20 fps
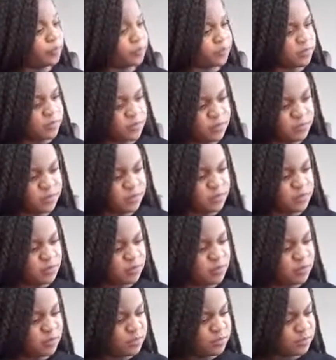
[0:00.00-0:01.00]

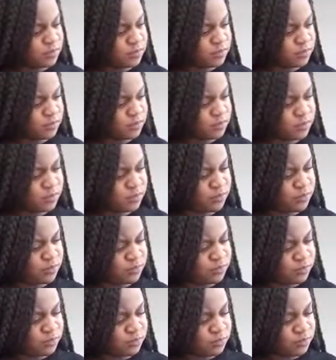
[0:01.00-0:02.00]

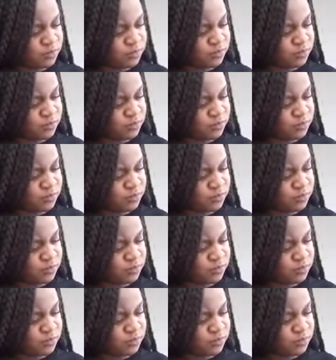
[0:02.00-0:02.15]
Nobody speaks.